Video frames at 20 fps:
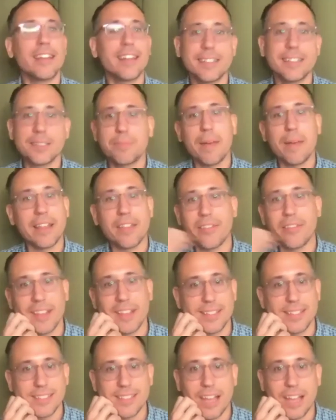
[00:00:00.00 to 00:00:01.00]
many things
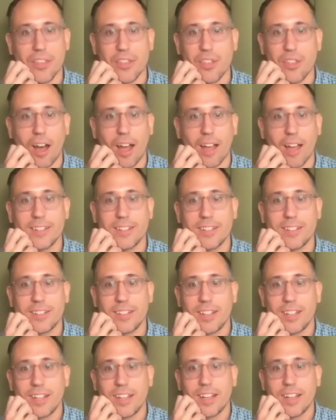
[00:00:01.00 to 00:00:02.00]
as I
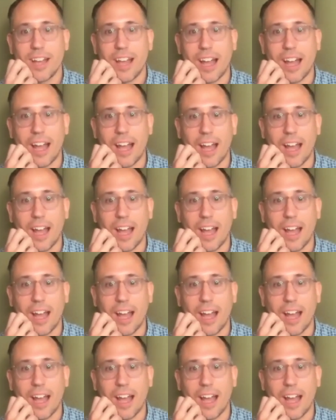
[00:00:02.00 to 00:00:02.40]
thought.